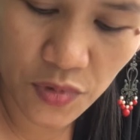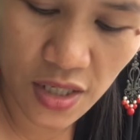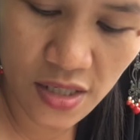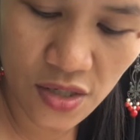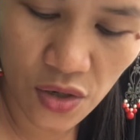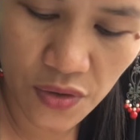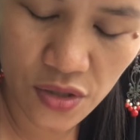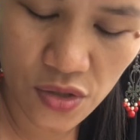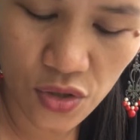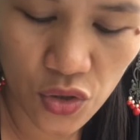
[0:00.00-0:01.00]
just going
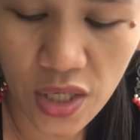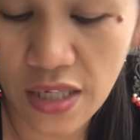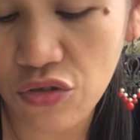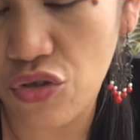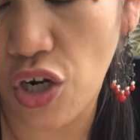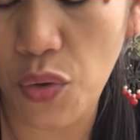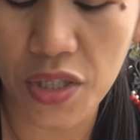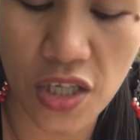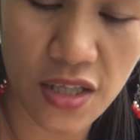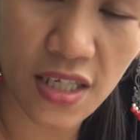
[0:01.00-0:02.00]
to, you can draw it
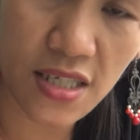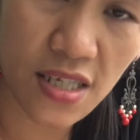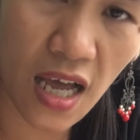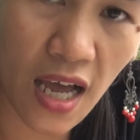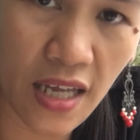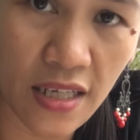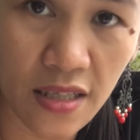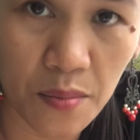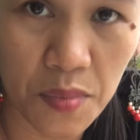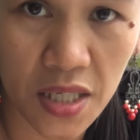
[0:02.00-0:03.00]
on the side, in
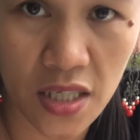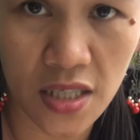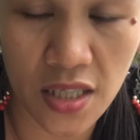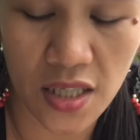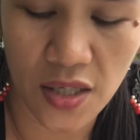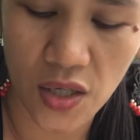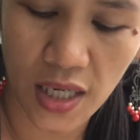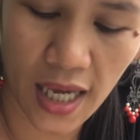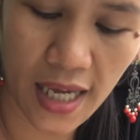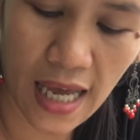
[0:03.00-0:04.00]
the middle,
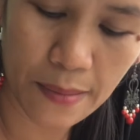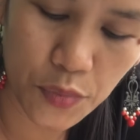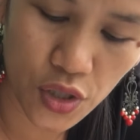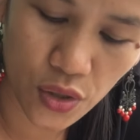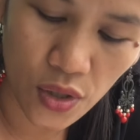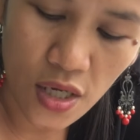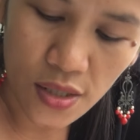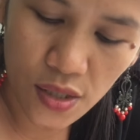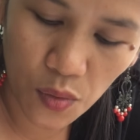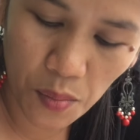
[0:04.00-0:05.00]
okay, up to you.
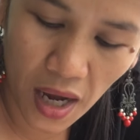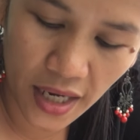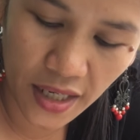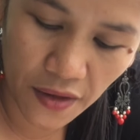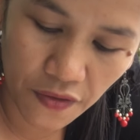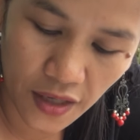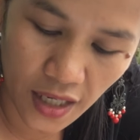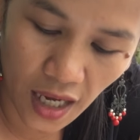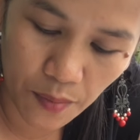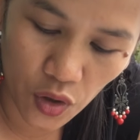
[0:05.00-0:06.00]
So mine, I think
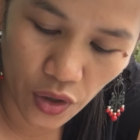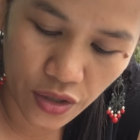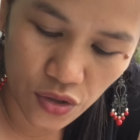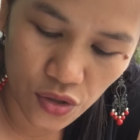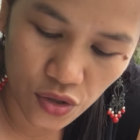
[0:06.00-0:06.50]
I'm going to